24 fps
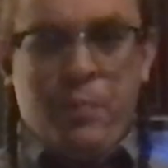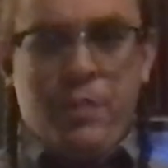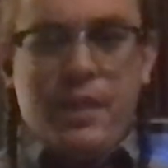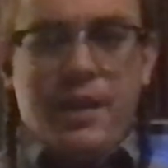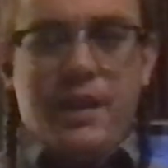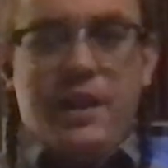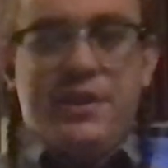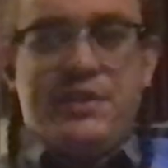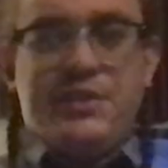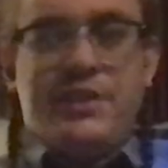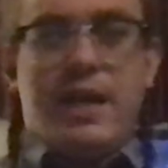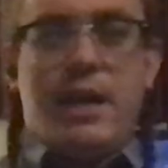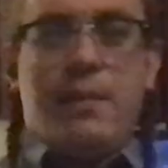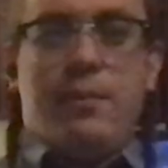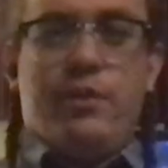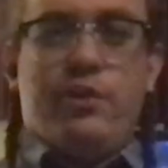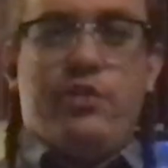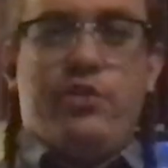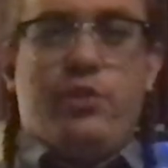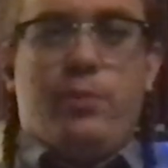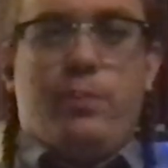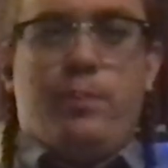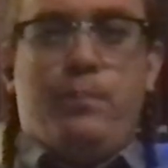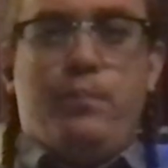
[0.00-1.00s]

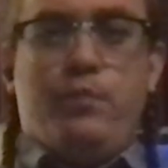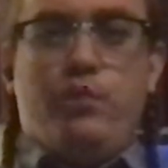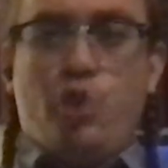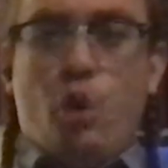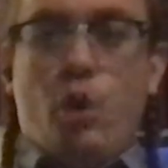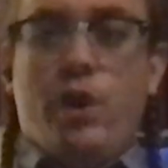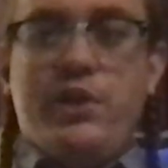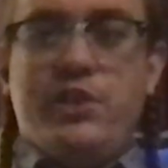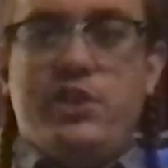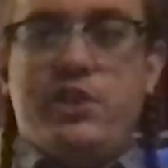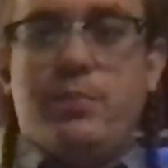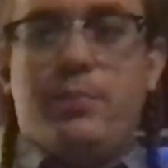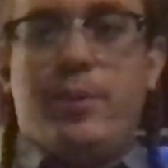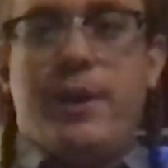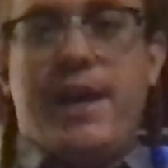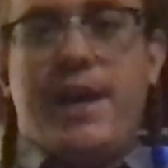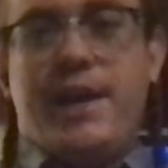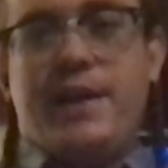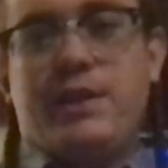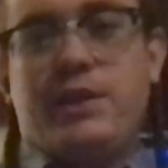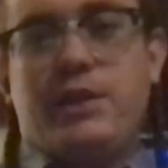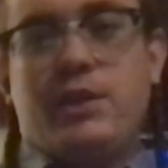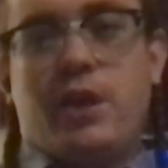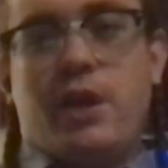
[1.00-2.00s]
establish the choice to buy
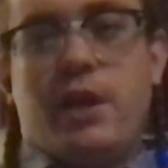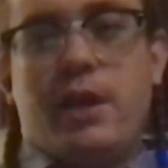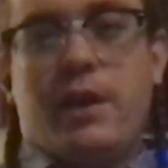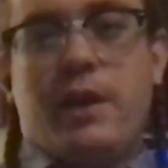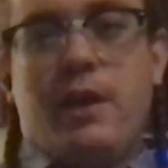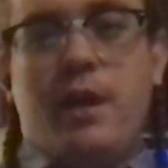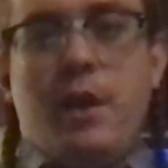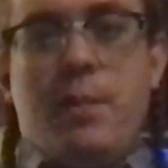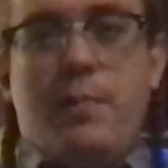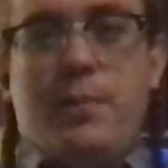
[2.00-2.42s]
stock